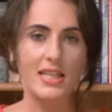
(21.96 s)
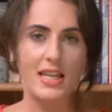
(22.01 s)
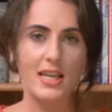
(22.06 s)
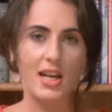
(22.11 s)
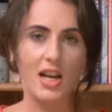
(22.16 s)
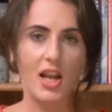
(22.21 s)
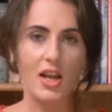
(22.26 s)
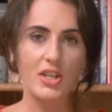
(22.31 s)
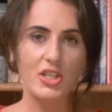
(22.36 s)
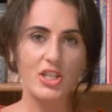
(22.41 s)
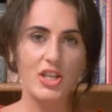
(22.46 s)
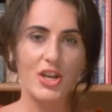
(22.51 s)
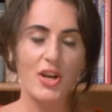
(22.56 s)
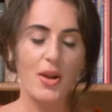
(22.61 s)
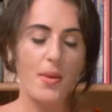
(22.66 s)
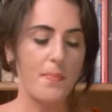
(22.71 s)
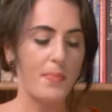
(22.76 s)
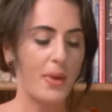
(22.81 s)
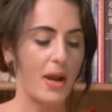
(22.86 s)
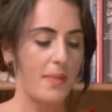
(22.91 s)
in London
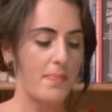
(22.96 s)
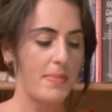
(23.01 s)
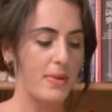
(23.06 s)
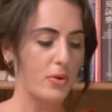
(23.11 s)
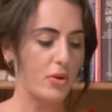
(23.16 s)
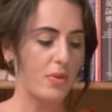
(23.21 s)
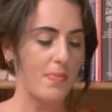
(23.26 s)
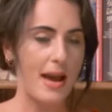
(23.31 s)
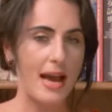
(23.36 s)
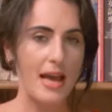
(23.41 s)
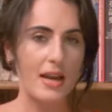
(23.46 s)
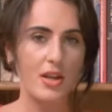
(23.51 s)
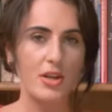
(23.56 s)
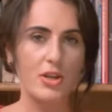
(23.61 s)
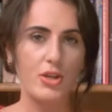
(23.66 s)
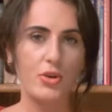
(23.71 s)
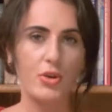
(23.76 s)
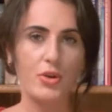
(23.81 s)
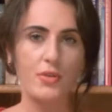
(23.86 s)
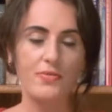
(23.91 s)
by Milkman.
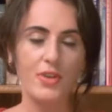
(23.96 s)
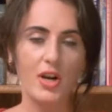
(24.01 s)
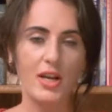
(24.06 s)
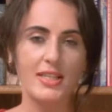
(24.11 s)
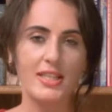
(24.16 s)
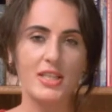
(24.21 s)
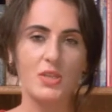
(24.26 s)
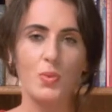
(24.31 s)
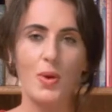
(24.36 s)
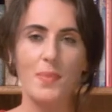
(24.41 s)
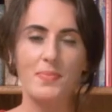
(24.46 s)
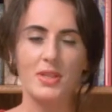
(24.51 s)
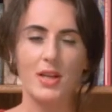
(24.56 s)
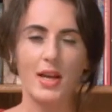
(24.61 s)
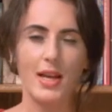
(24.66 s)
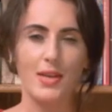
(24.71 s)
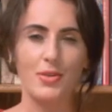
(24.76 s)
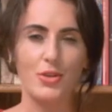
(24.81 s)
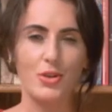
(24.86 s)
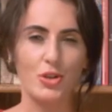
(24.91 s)
You can find his
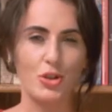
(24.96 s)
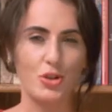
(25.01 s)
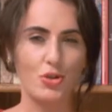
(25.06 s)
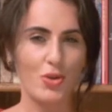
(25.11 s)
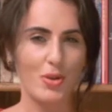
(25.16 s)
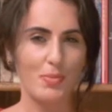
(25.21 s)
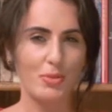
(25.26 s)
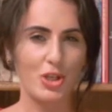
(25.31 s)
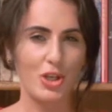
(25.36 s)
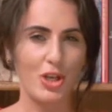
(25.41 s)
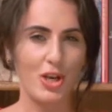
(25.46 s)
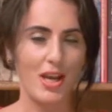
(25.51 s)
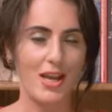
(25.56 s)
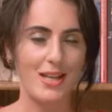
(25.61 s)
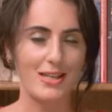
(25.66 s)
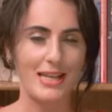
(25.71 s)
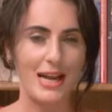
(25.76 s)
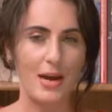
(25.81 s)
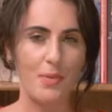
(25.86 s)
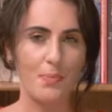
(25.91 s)
website in the description
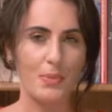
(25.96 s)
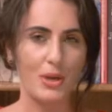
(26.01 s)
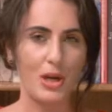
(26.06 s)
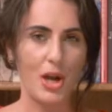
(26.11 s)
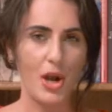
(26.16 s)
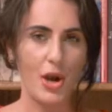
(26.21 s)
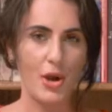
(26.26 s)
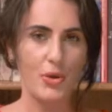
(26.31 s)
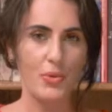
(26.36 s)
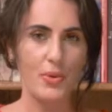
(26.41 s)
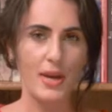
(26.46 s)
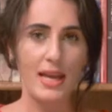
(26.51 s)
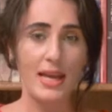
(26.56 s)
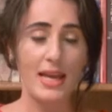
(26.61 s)
down below.